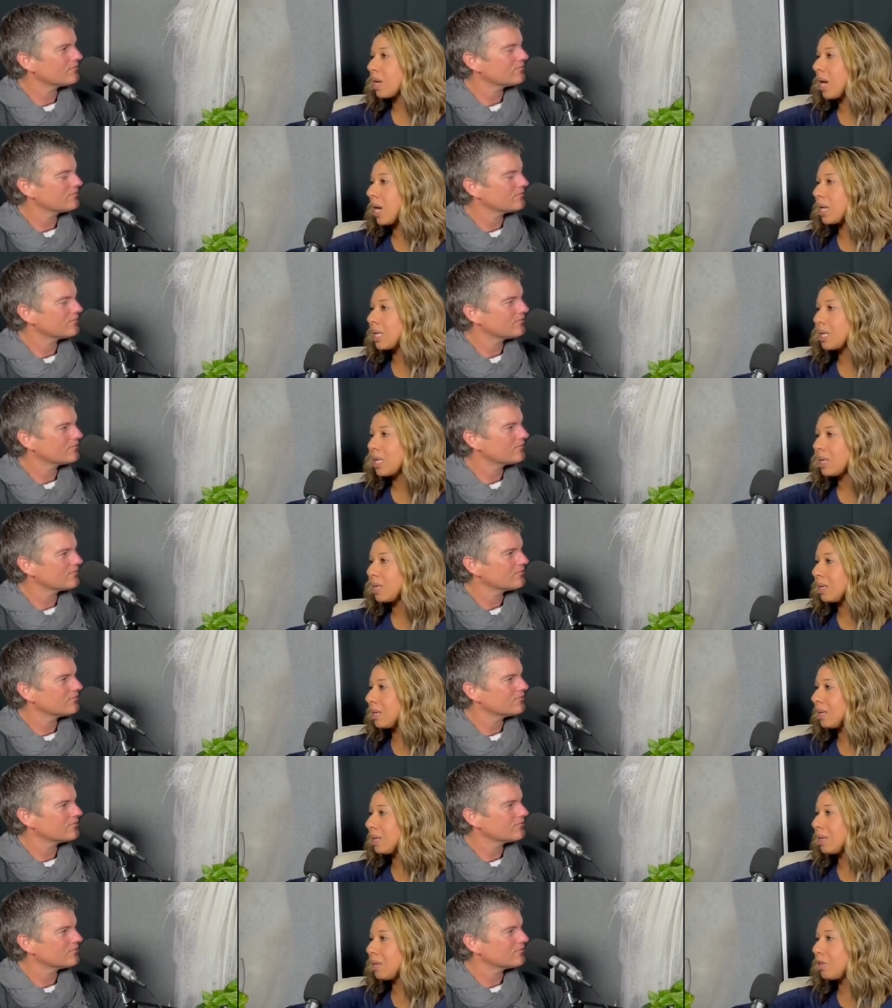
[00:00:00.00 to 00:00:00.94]
Speaker 1: I
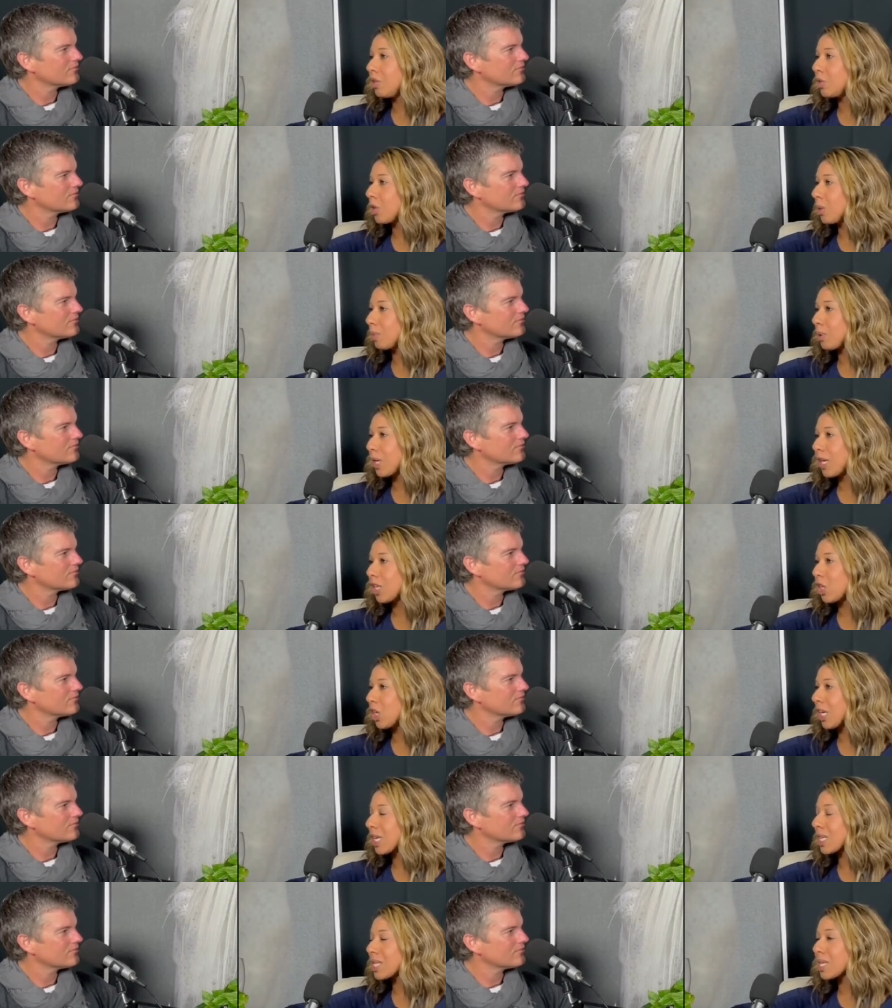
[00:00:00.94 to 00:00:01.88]
didn't do their
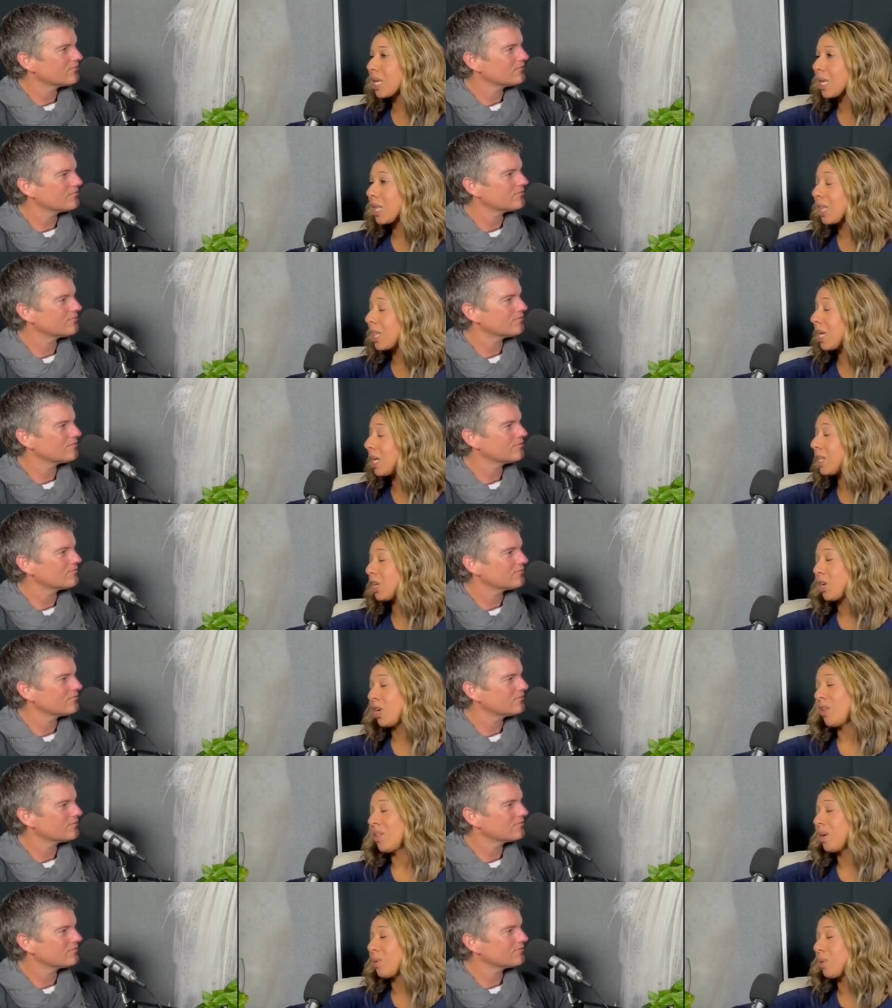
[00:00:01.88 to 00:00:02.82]
projects. Mm-hmm. They did
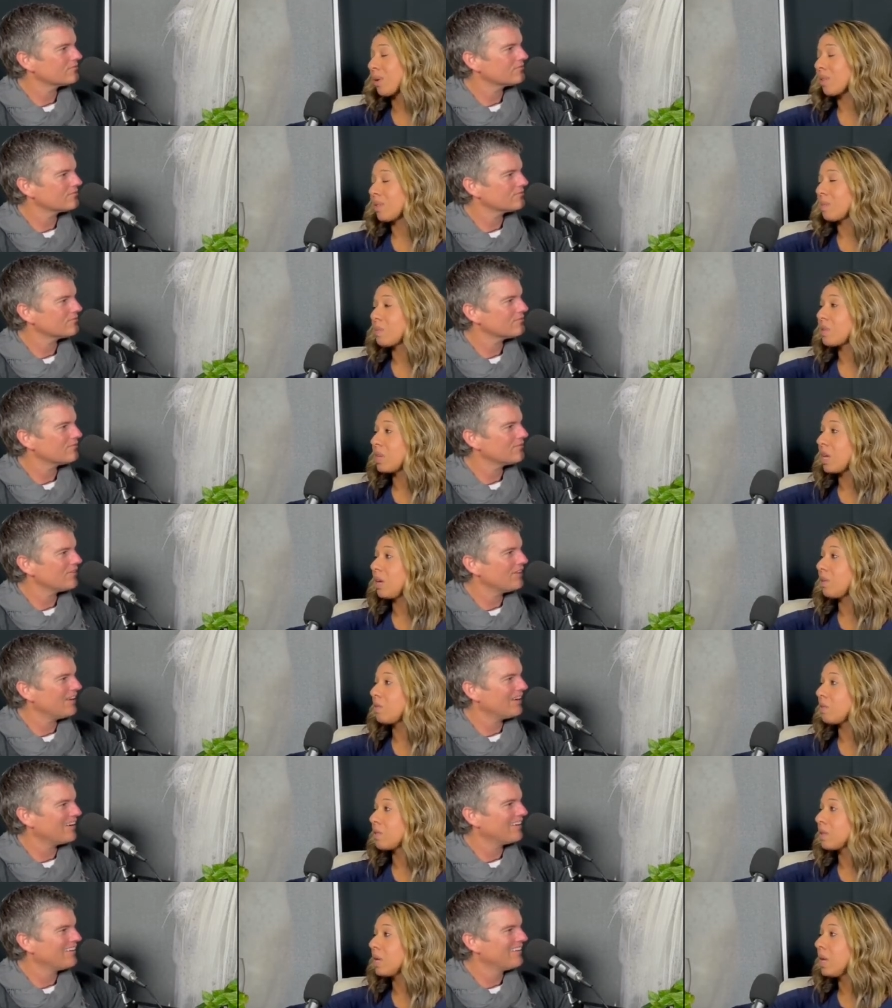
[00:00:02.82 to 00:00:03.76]
all that work themselves.
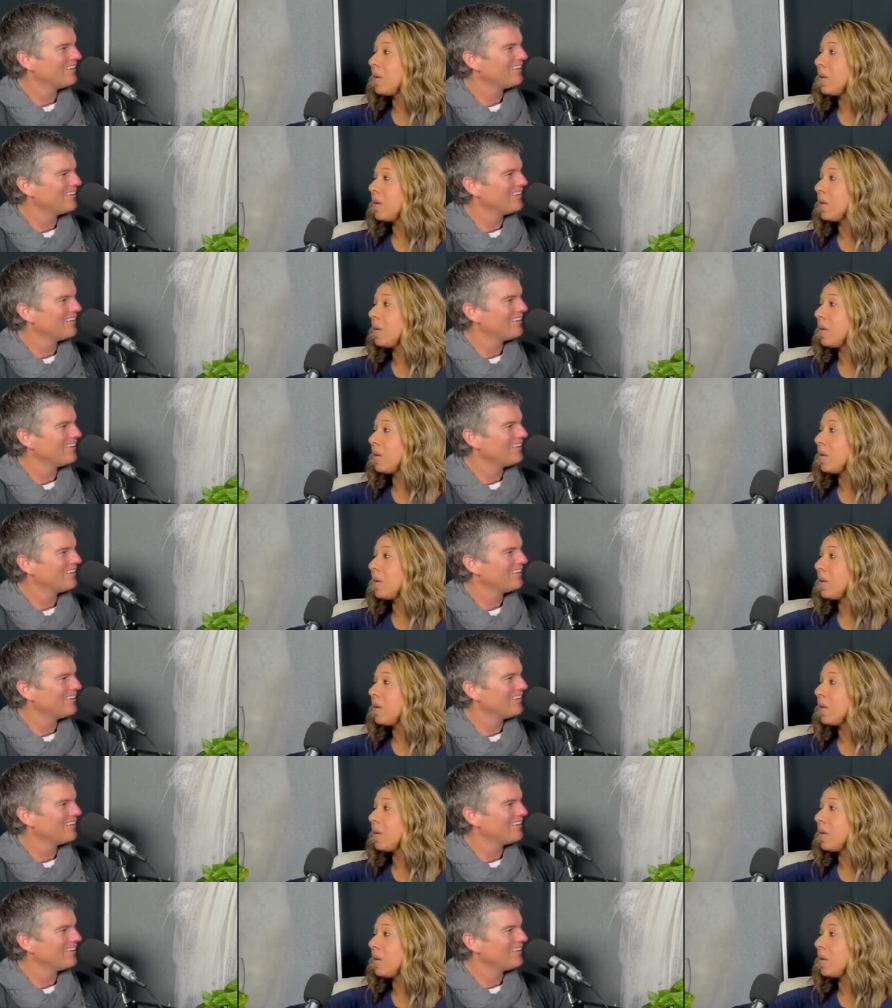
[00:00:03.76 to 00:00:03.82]
Yeah.